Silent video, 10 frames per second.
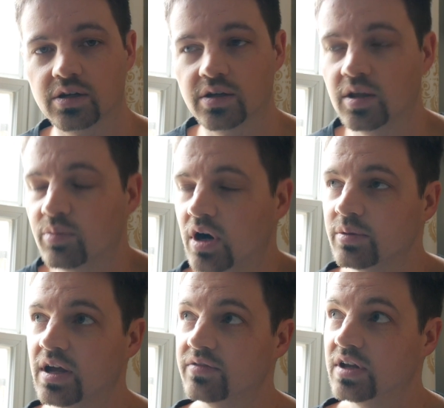It'd
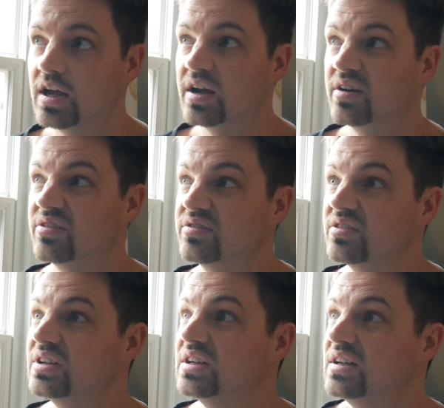probably have to have,
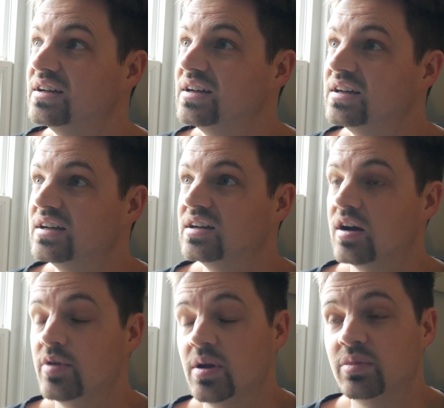
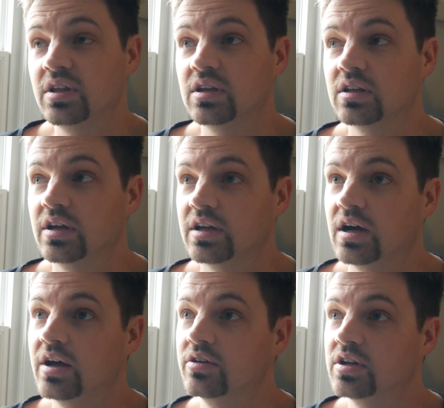I mean, I'm thinking like
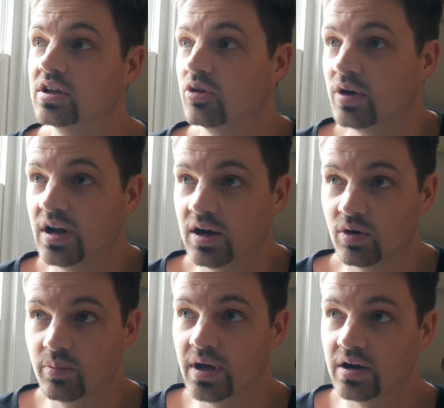100 kilowatt
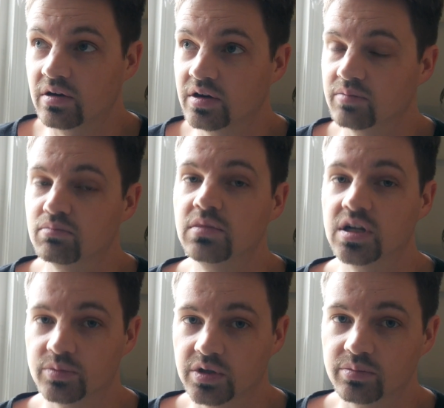hour battery
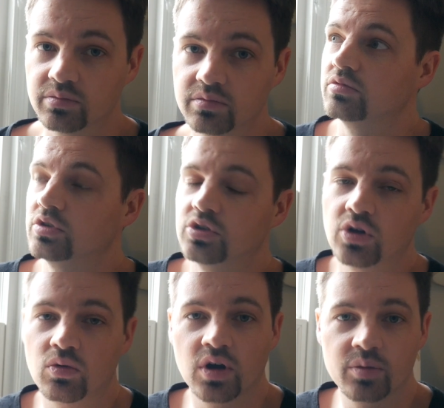minimum. You
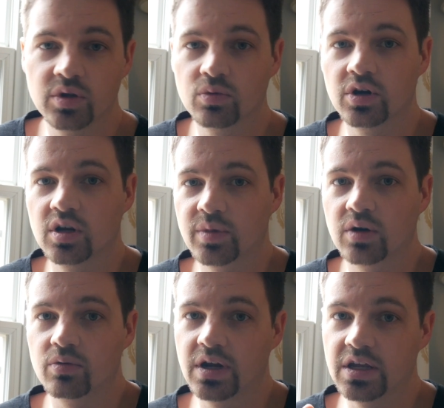don't want to be worrying
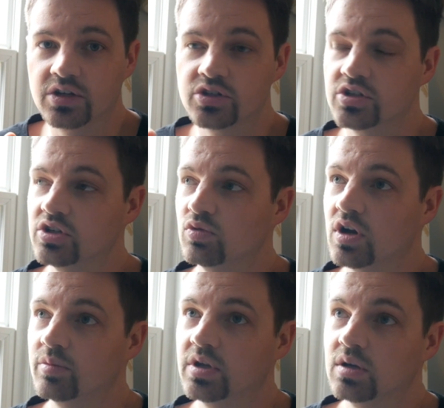about range. You
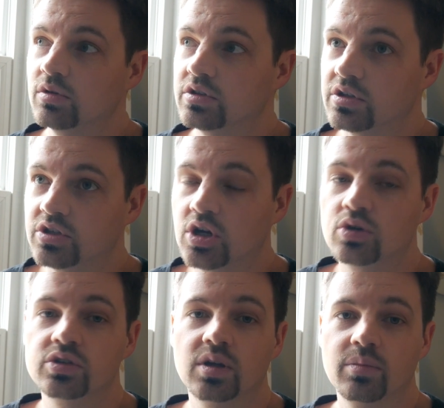want to be able to
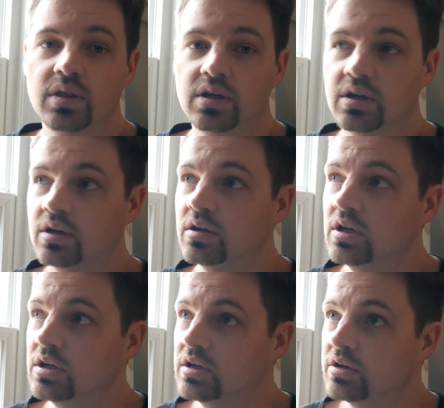tow something,
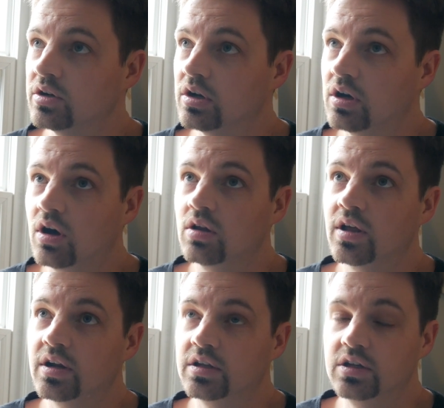haul a
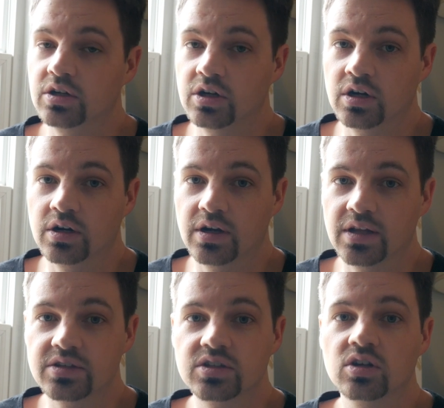lot of gear,
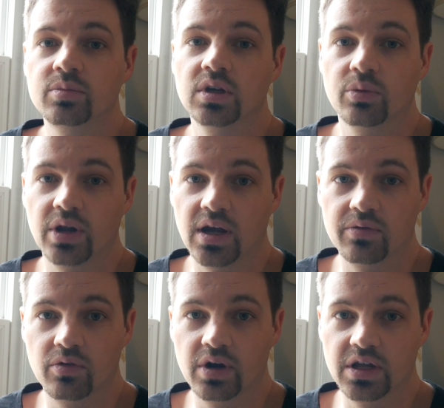and still be able to
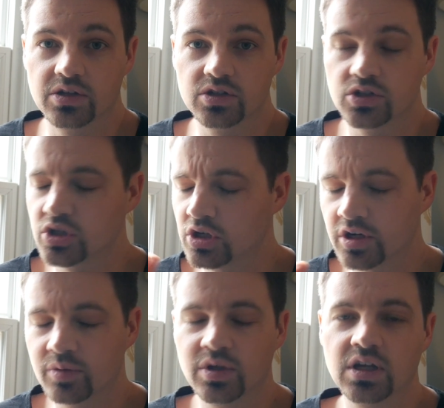have range. Sure, it
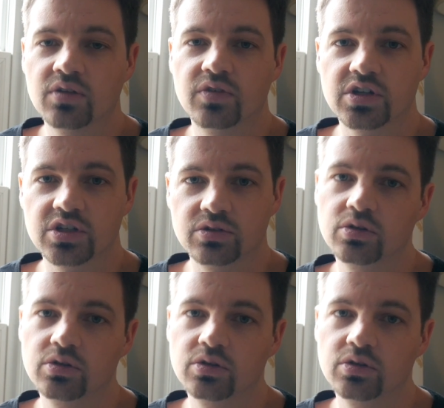can be inefficient.